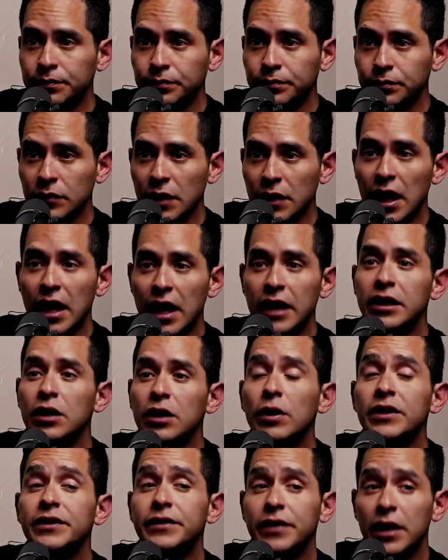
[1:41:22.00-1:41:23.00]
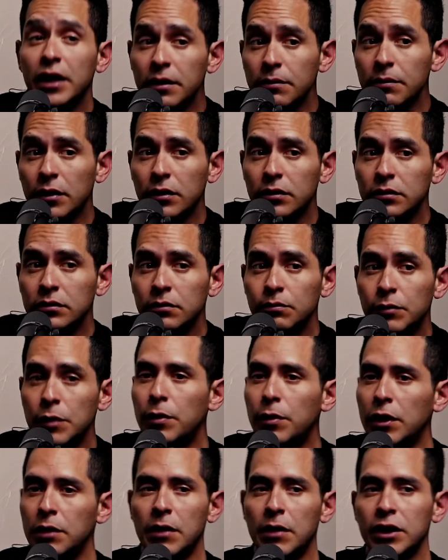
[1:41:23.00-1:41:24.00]
and it was terrible. People
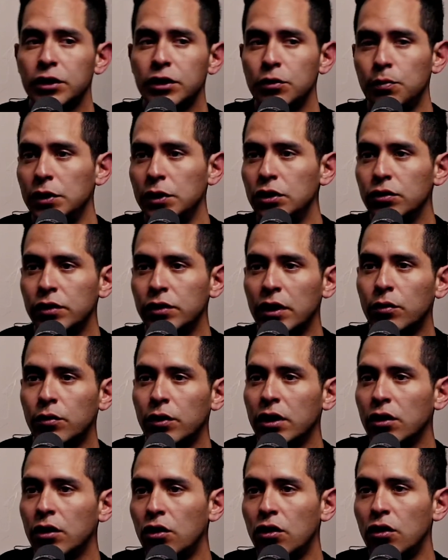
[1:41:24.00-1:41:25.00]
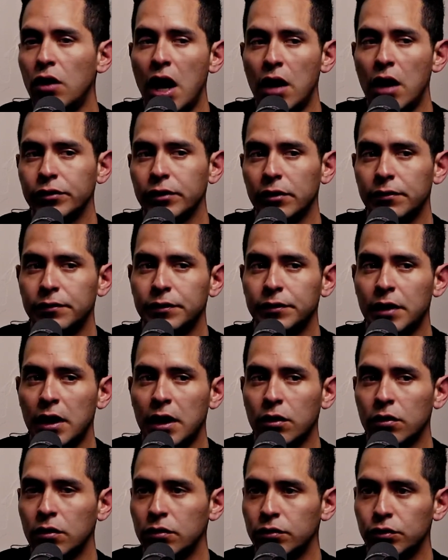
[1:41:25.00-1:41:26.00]
in Machu Picchu, they couldn't go out of
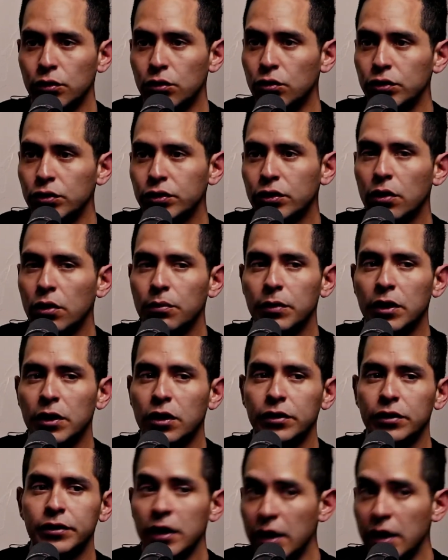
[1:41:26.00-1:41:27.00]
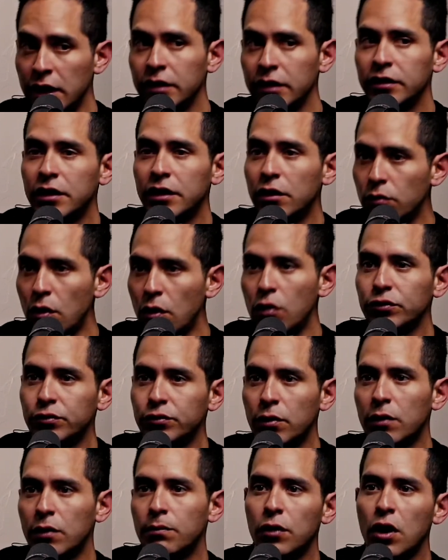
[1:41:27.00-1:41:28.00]
to Cusco because the roads were
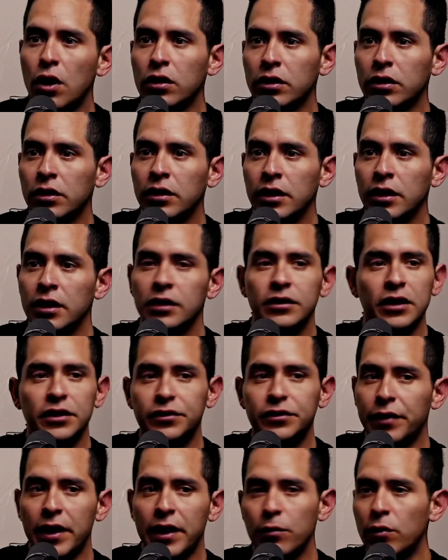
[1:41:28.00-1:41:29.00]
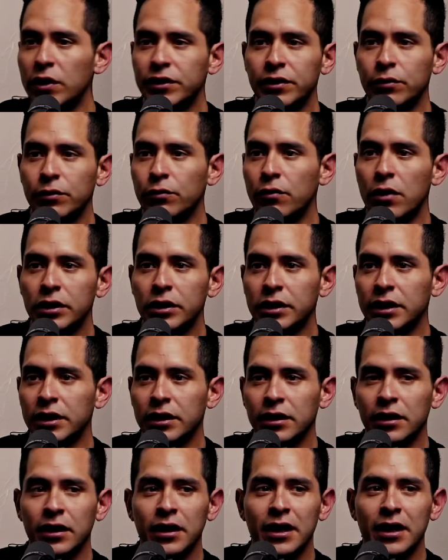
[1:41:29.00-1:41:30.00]
blocked. The train wasn't working.
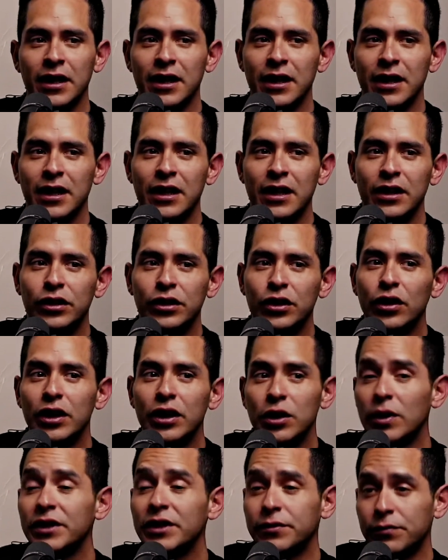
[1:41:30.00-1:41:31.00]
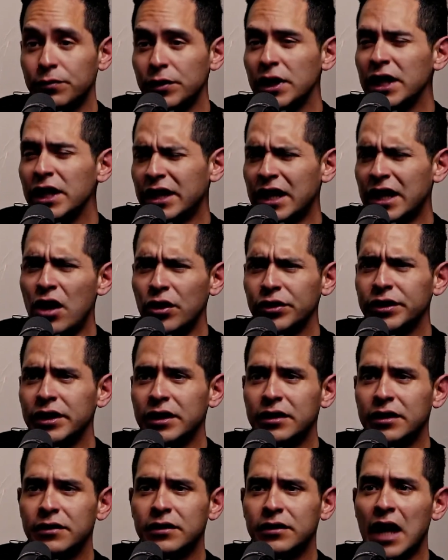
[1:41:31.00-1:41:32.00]
Right. You know, it was really
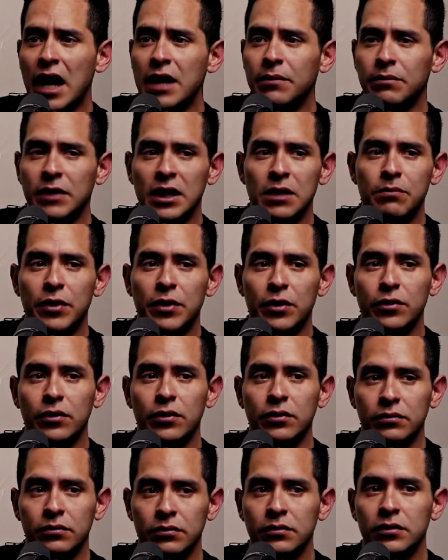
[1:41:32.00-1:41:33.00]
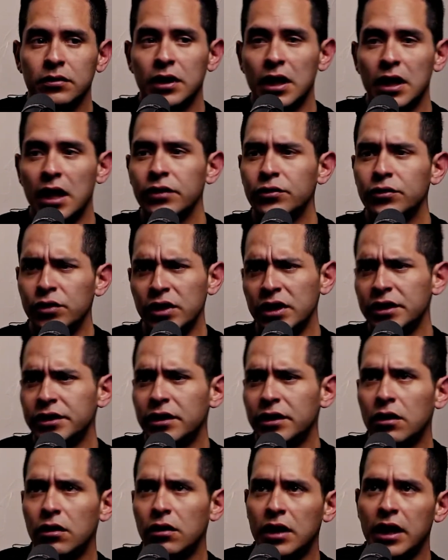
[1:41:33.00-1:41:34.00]
chaotic time in Peru. Yeah, 2 years
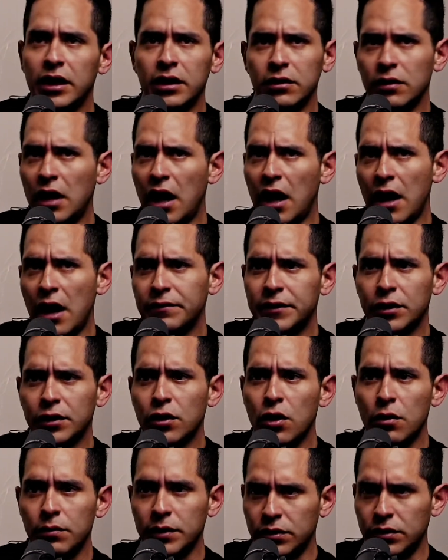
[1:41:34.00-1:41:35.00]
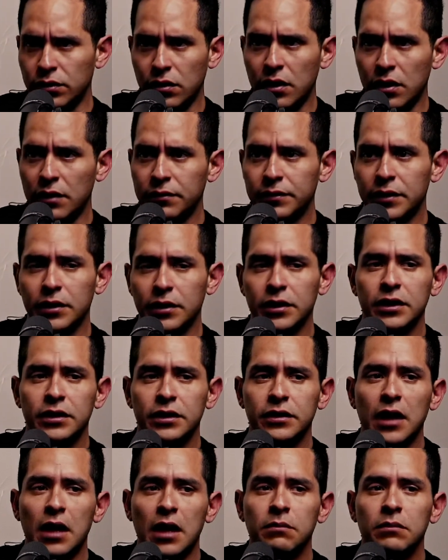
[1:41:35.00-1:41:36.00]
ago, after COVID, you know, after this
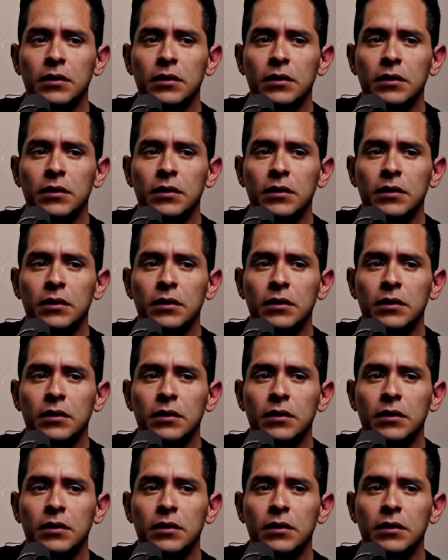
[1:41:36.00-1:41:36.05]
time.